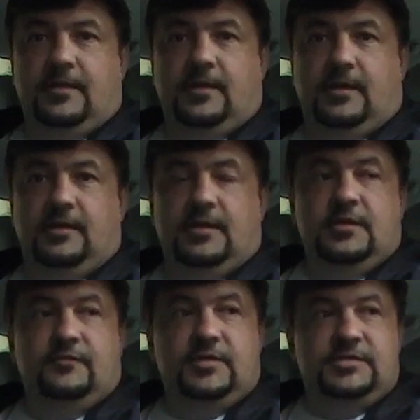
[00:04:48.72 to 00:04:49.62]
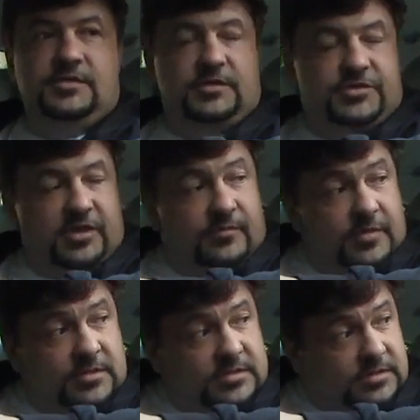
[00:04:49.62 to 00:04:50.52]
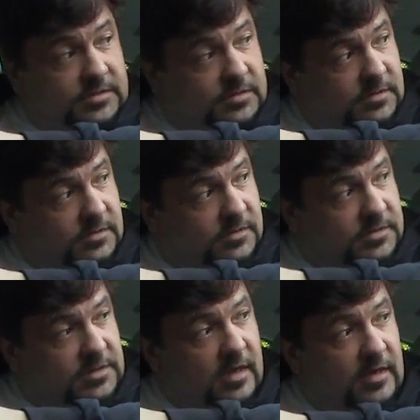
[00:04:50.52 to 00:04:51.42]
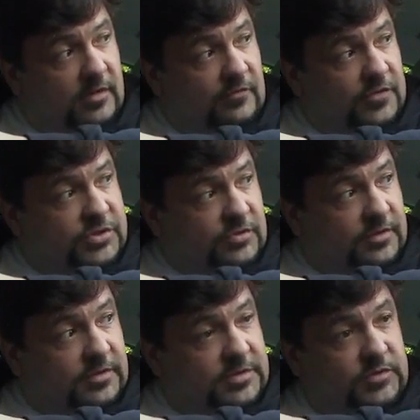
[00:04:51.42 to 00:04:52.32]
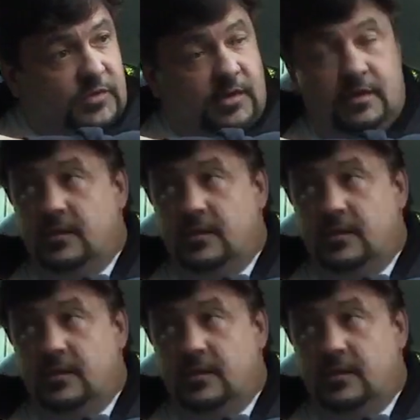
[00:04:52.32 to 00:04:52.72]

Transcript: Okay, 360 check means scanning over your shoulder this way,